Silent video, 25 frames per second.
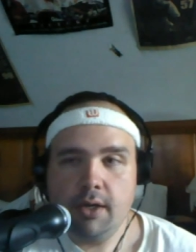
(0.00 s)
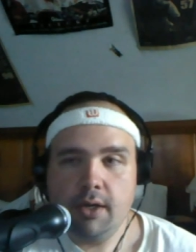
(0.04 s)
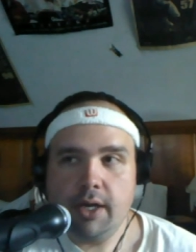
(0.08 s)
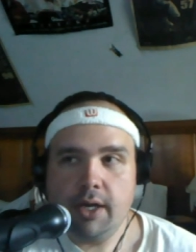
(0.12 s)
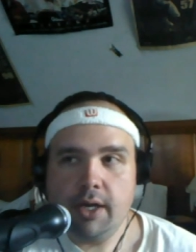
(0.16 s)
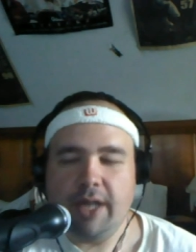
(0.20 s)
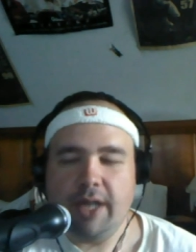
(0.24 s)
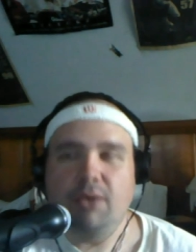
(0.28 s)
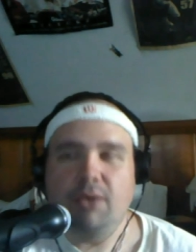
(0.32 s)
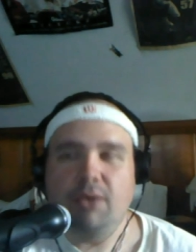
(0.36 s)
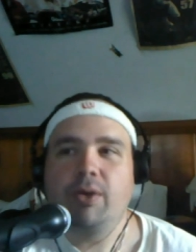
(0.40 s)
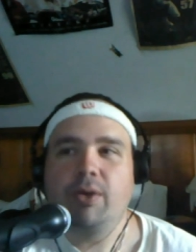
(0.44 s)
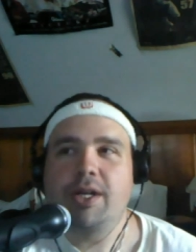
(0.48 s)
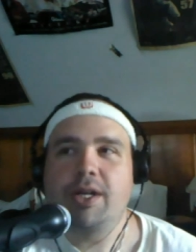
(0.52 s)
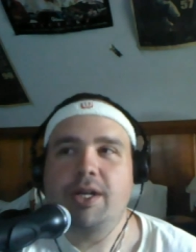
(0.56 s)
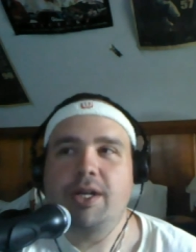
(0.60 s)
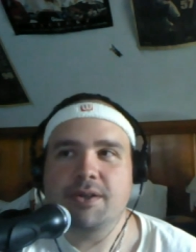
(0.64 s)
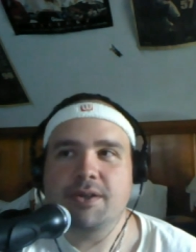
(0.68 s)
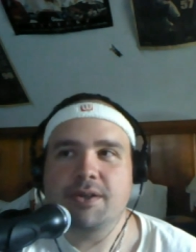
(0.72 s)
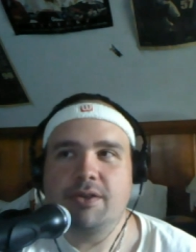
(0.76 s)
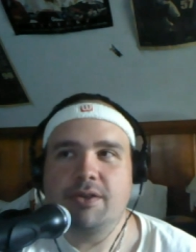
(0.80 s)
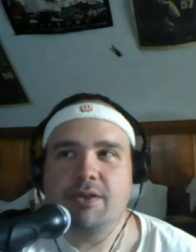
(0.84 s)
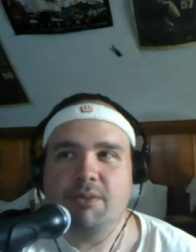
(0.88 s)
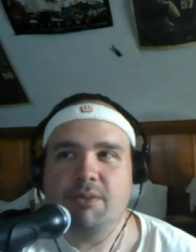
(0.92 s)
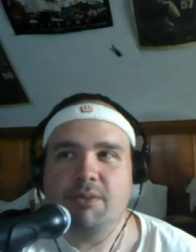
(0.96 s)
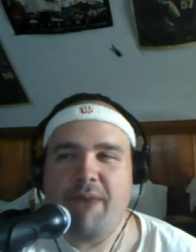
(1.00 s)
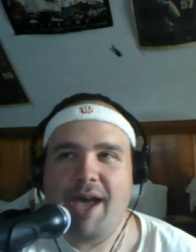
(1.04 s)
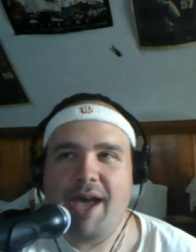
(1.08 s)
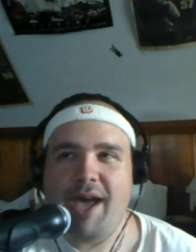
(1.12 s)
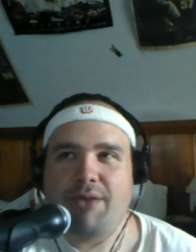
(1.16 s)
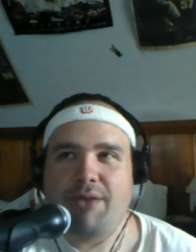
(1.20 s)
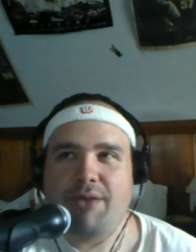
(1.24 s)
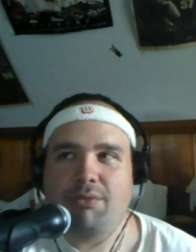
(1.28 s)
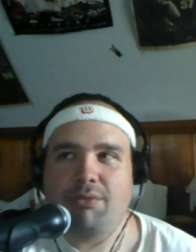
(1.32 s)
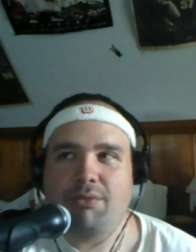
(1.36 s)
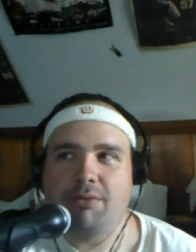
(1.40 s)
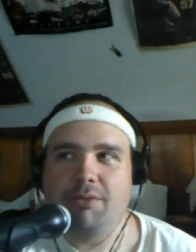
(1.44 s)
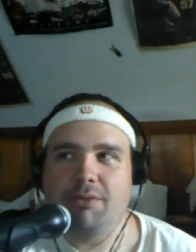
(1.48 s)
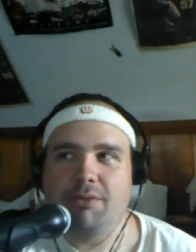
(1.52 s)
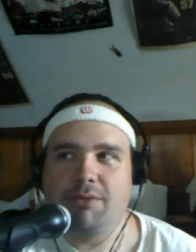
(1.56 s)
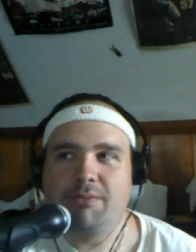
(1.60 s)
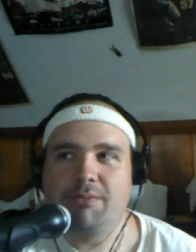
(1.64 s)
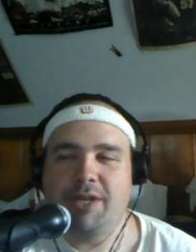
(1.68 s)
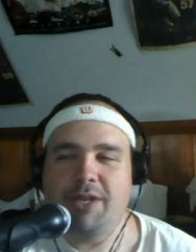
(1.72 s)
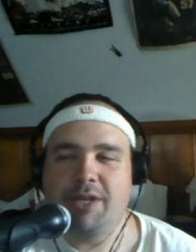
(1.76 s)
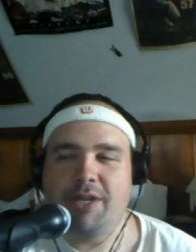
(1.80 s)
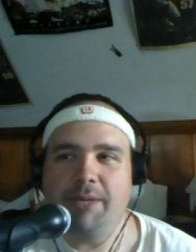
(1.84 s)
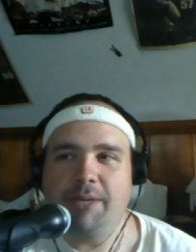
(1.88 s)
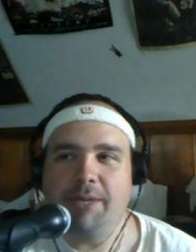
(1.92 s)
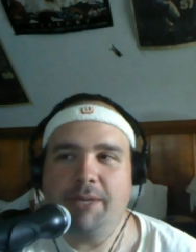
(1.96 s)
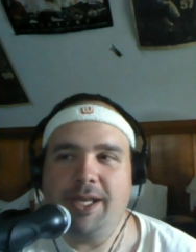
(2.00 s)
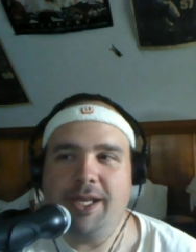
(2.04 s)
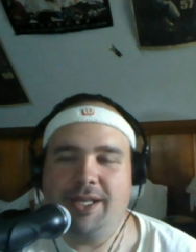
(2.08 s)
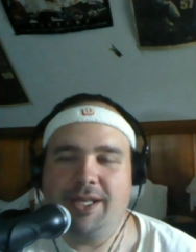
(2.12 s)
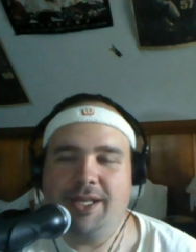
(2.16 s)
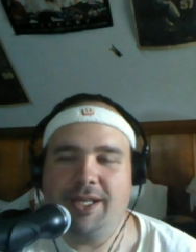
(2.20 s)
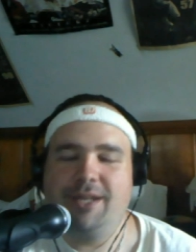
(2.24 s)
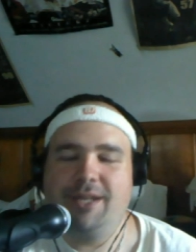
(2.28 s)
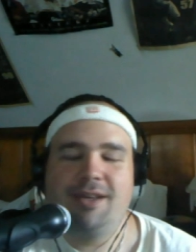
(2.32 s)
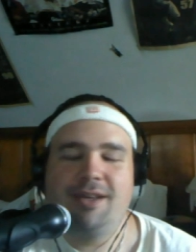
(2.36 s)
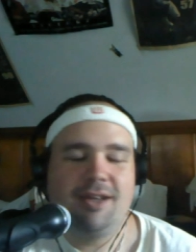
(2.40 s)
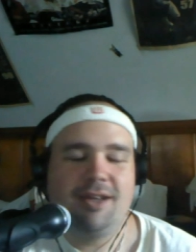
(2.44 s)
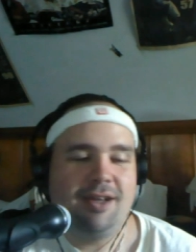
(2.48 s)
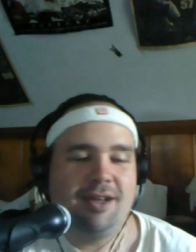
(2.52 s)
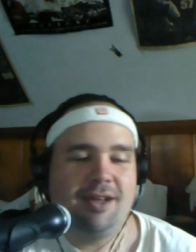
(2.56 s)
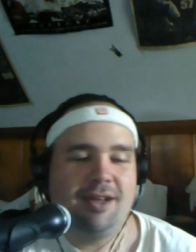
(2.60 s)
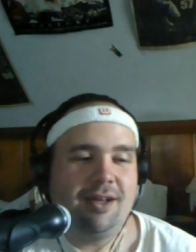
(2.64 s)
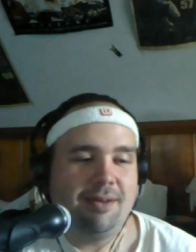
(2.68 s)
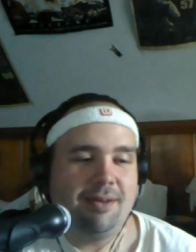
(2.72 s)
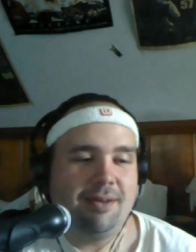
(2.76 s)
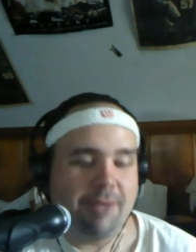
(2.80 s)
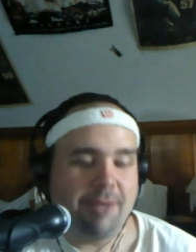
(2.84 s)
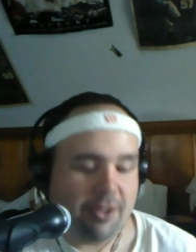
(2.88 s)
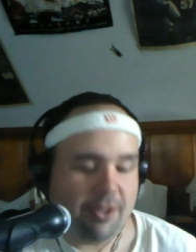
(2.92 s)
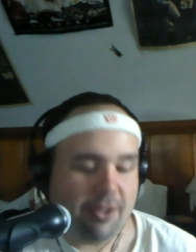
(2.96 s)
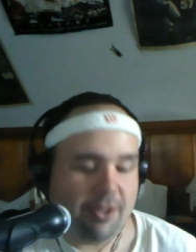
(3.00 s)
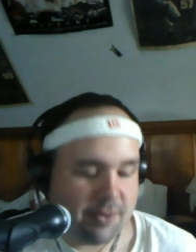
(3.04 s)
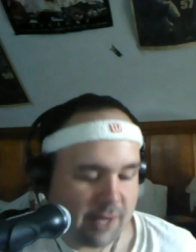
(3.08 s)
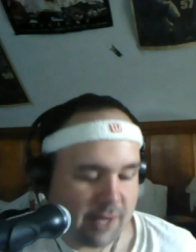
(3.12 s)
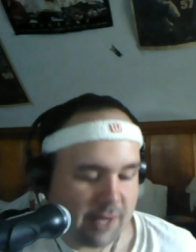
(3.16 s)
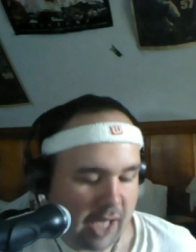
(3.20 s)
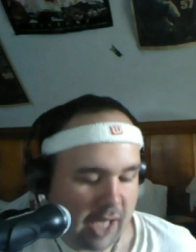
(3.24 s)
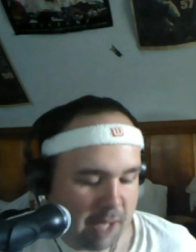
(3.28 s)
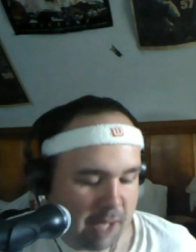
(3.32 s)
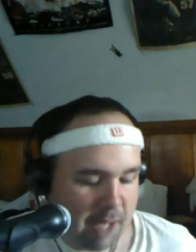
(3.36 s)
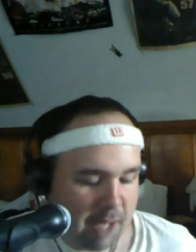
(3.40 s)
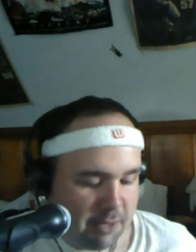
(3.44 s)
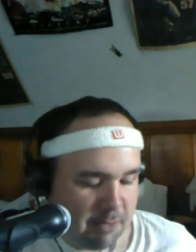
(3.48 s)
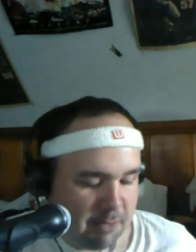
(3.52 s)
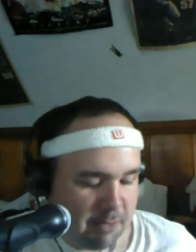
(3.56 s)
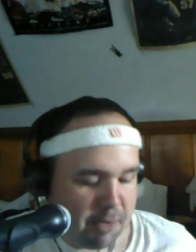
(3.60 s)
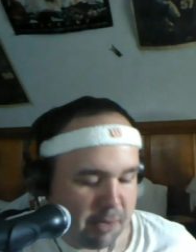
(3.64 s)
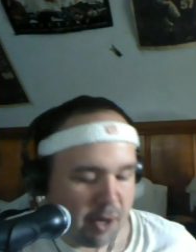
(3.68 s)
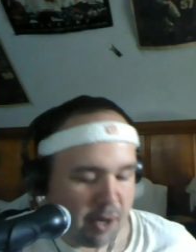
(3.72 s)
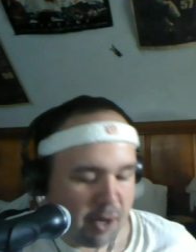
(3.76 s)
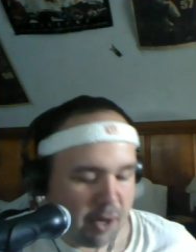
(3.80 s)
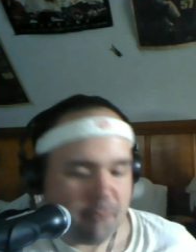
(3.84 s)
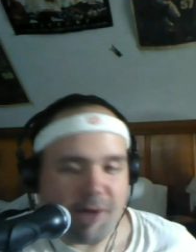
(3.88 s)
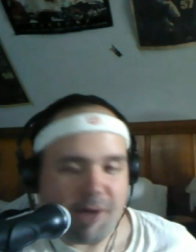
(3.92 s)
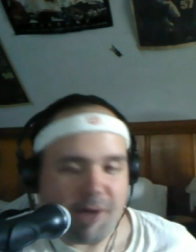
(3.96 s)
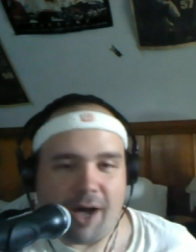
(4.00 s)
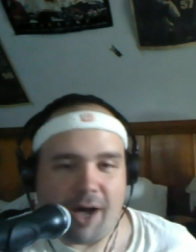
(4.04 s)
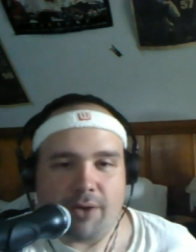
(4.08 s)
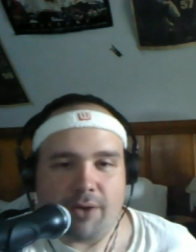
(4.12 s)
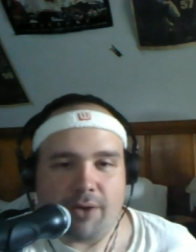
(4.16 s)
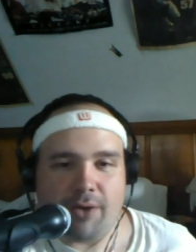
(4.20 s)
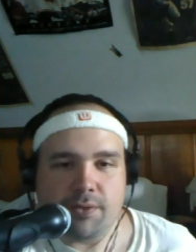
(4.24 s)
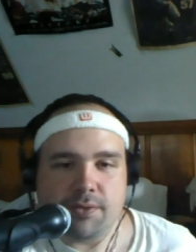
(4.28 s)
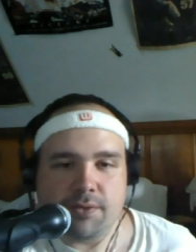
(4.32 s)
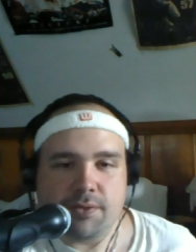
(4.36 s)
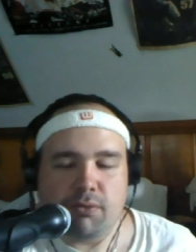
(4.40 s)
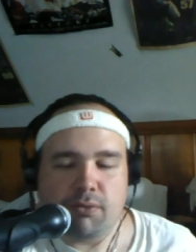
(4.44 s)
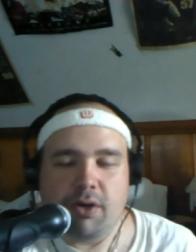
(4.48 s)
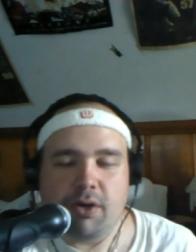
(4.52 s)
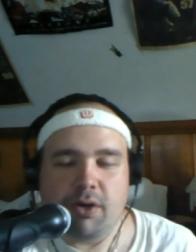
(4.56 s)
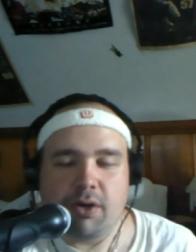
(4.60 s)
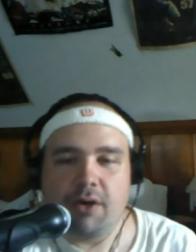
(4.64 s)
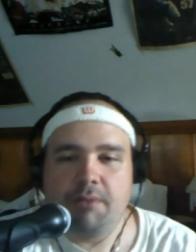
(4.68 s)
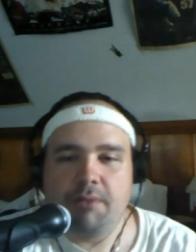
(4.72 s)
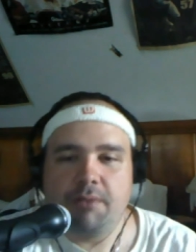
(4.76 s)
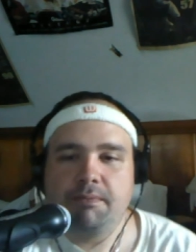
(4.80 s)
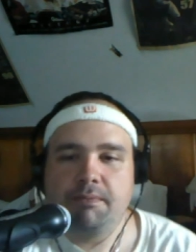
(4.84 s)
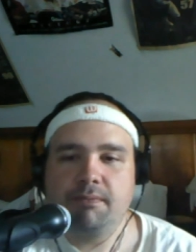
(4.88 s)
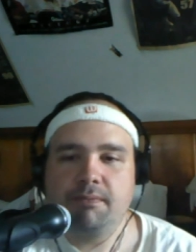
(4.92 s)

And Lloyd has to go to the bathroom and pee, but there's like empty beer bottles where